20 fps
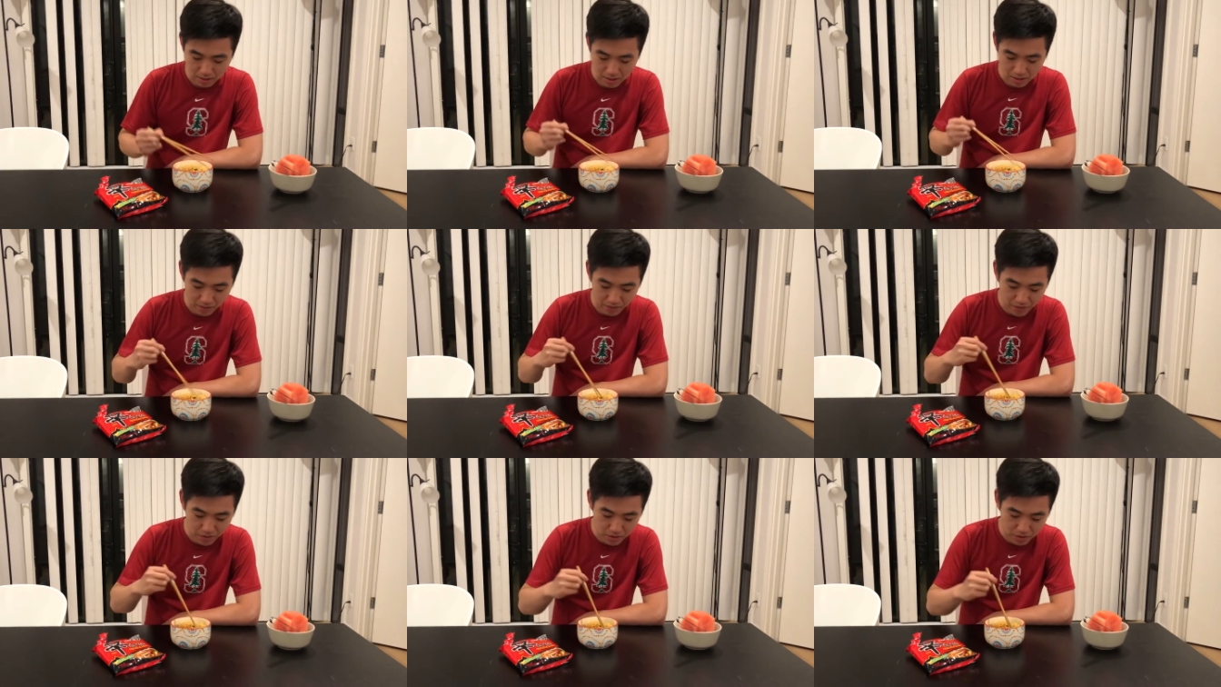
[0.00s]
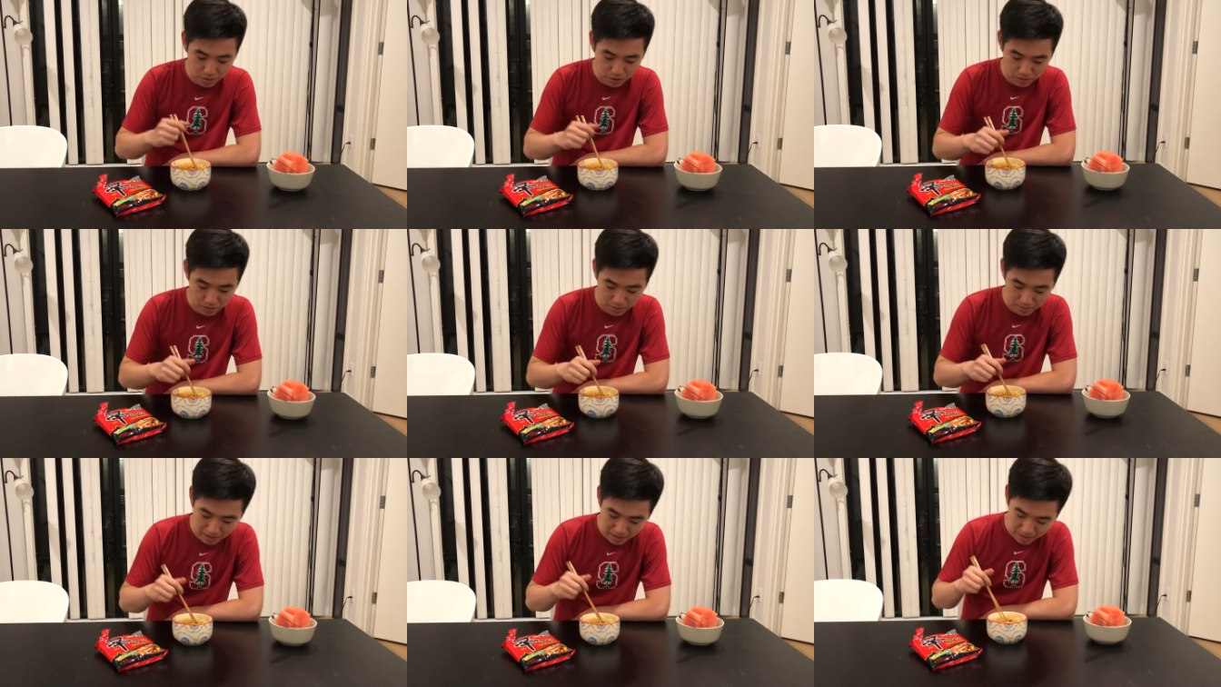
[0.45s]
The first
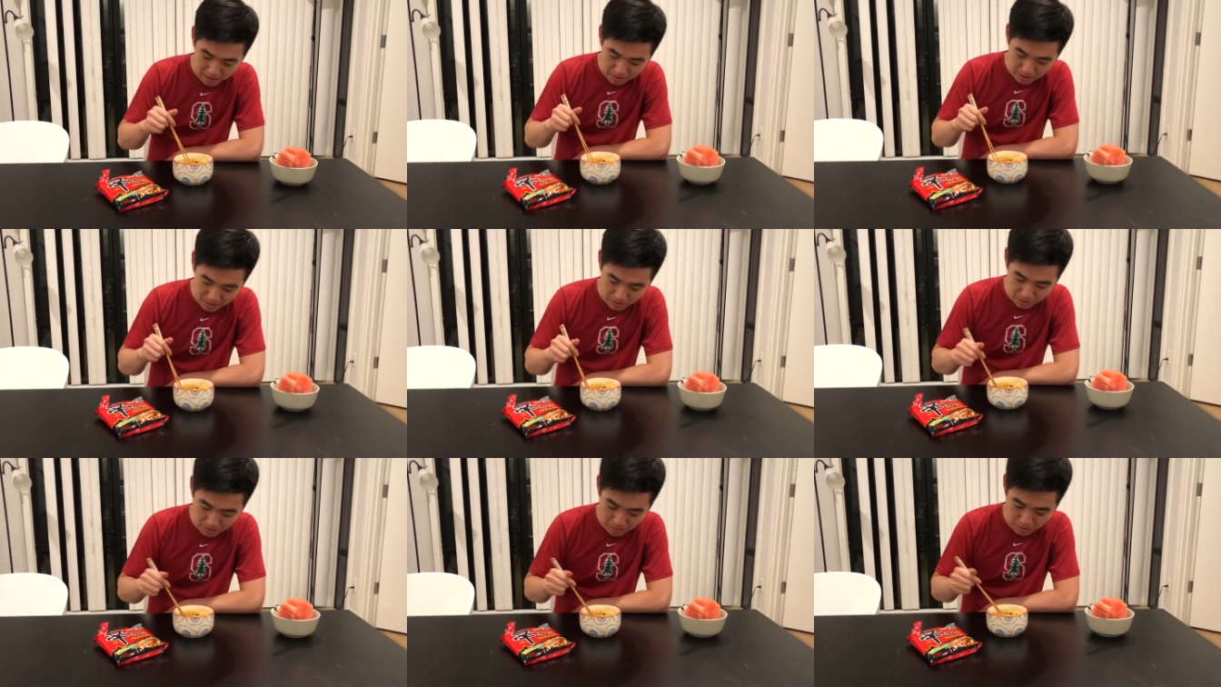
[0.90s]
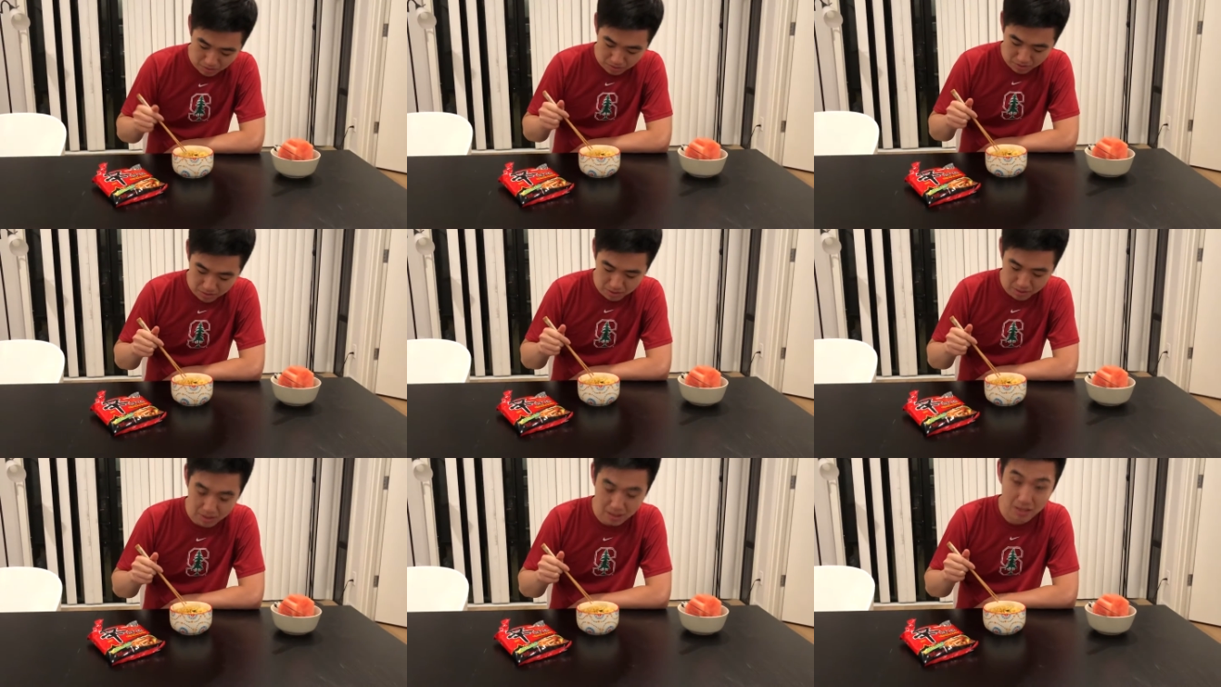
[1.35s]
one makes the
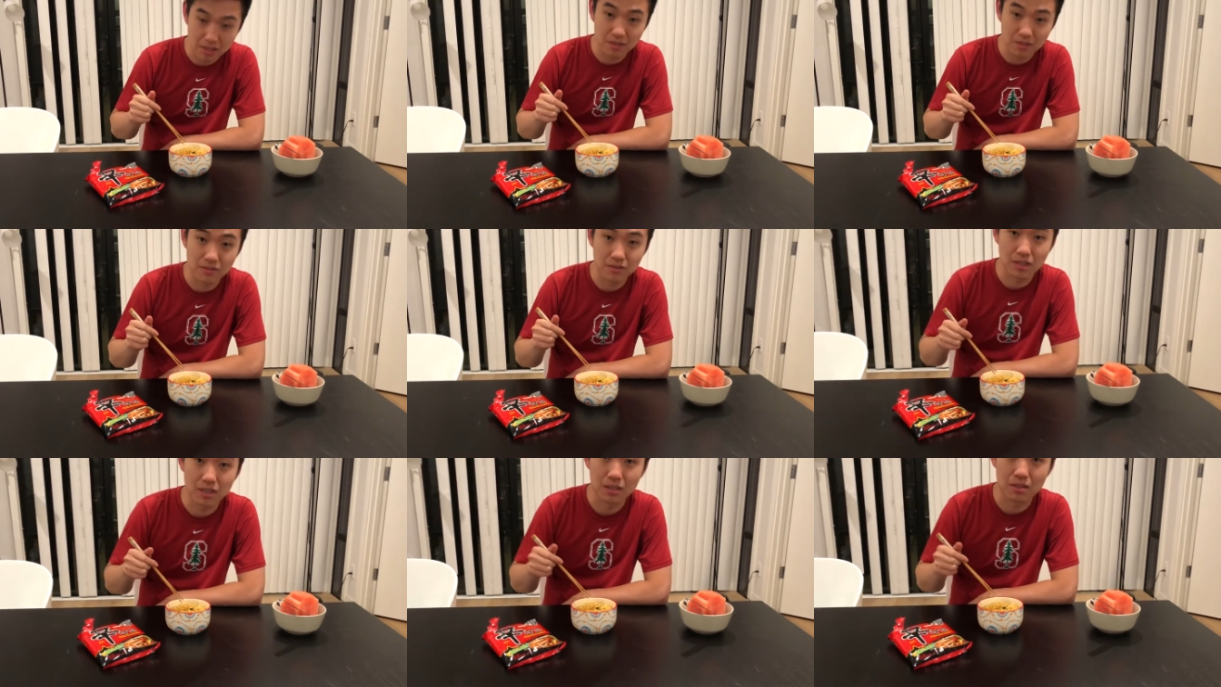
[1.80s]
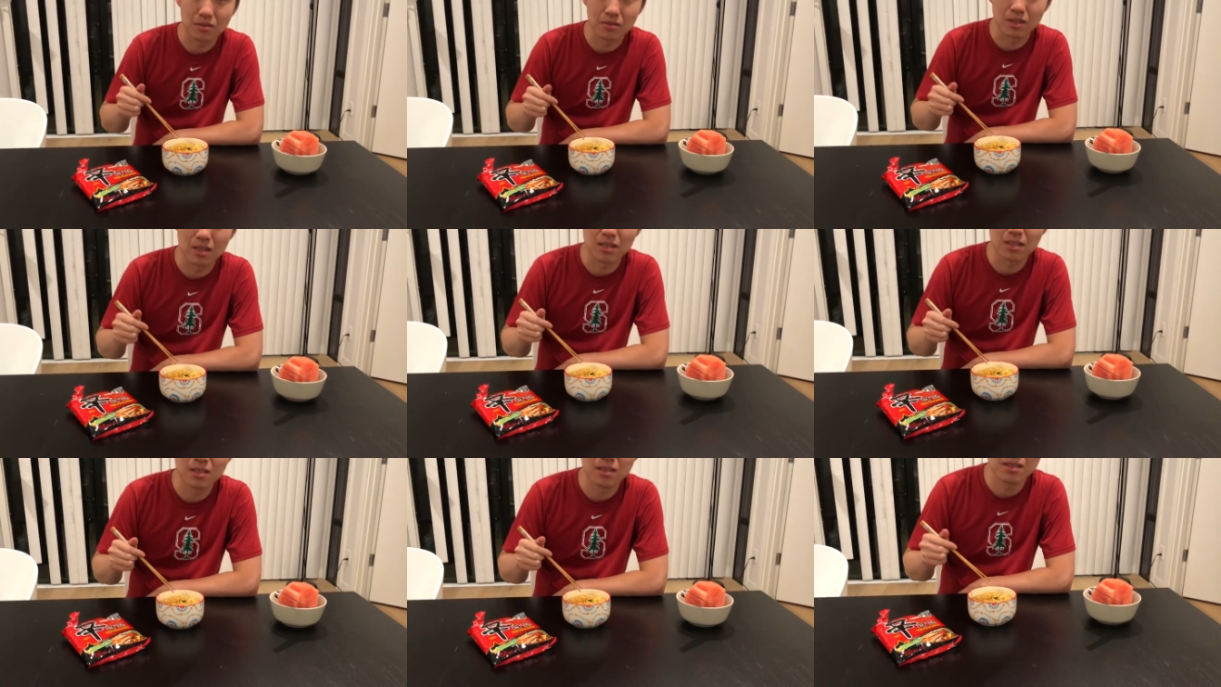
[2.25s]
noodles kind of like
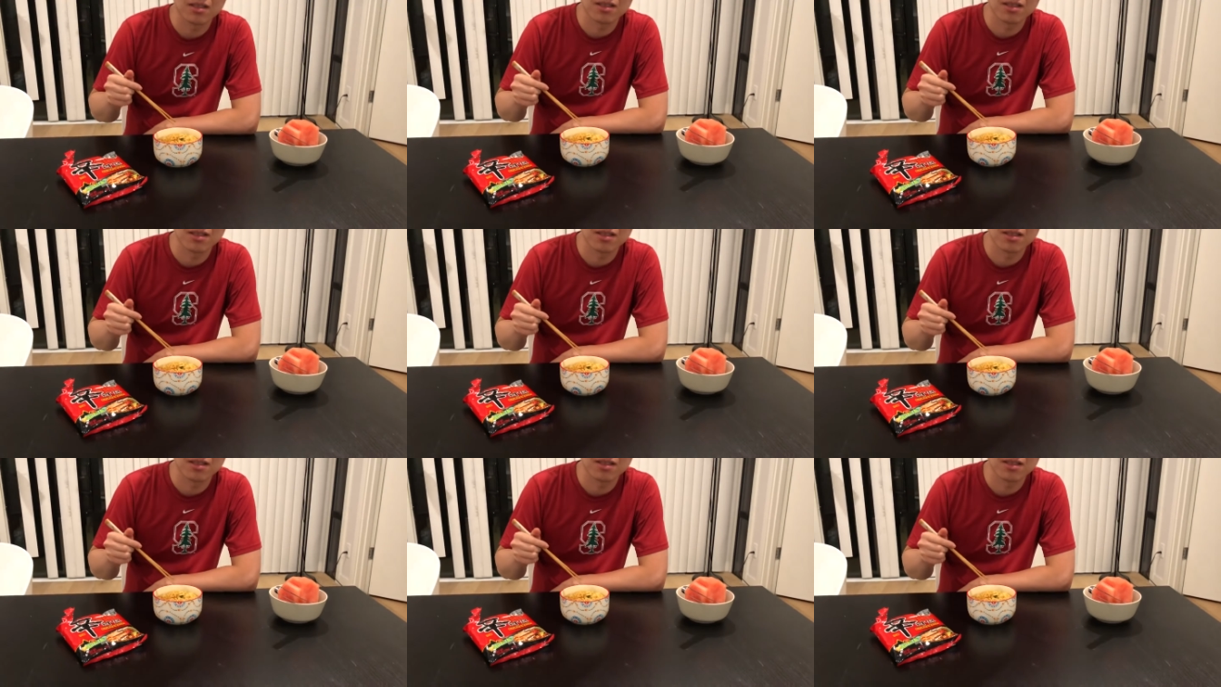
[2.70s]
red,